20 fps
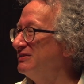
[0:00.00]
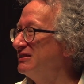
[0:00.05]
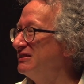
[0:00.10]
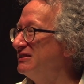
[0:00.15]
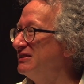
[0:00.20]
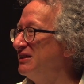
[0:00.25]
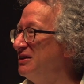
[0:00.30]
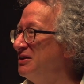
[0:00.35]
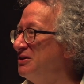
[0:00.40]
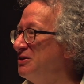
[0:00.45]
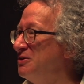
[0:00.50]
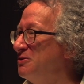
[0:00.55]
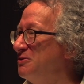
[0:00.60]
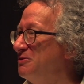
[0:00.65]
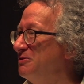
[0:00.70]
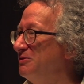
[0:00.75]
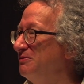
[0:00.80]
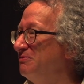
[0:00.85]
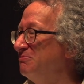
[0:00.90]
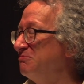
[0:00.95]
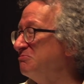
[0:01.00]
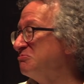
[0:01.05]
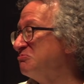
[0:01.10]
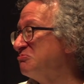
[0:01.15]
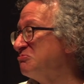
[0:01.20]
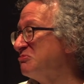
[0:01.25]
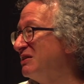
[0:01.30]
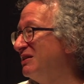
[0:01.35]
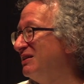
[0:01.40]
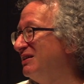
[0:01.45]
So,
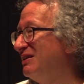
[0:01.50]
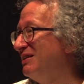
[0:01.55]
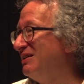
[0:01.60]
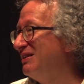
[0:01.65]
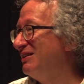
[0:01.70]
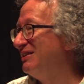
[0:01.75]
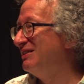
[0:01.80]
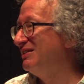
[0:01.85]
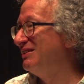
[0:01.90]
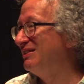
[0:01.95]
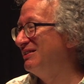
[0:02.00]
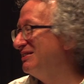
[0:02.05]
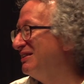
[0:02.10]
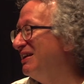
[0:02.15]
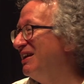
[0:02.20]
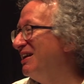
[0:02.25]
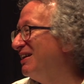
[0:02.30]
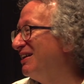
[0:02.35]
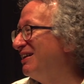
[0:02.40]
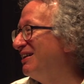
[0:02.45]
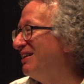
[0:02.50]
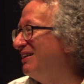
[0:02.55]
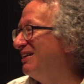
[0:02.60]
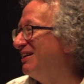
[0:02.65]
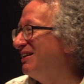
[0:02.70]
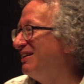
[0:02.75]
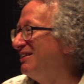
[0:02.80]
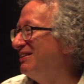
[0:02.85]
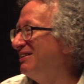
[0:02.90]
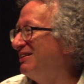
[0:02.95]
uh, yeah, I,
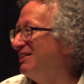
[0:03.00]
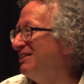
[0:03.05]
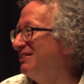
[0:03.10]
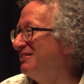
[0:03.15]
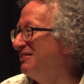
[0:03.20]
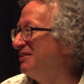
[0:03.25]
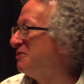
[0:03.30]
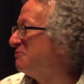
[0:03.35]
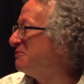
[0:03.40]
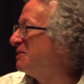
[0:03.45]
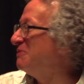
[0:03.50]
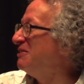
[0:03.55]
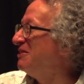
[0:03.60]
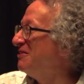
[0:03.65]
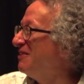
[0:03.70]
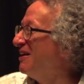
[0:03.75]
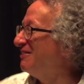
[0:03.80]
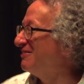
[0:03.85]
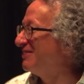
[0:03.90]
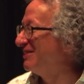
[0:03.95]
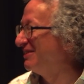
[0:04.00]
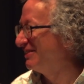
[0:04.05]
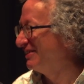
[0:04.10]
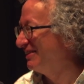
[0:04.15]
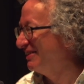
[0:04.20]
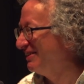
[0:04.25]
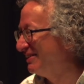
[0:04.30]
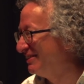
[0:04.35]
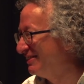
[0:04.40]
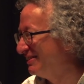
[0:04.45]
I, I, don't know. Maybe you have
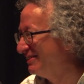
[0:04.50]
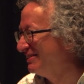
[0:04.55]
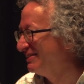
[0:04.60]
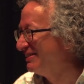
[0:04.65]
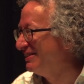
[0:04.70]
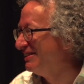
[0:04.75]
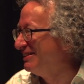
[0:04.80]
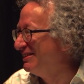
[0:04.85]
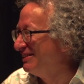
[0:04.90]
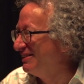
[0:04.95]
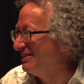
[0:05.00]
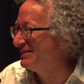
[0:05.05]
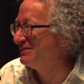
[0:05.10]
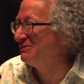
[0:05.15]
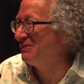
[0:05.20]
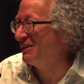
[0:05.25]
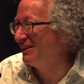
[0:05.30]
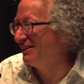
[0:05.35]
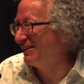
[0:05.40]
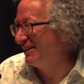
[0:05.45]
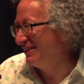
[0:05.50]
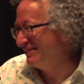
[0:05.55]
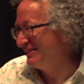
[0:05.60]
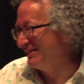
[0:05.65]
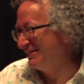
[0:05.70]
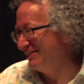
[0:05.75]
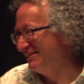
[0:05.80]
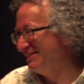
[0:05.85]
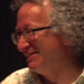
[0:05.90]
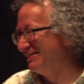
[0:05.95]
a, a, a
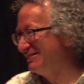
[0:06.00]
speculation.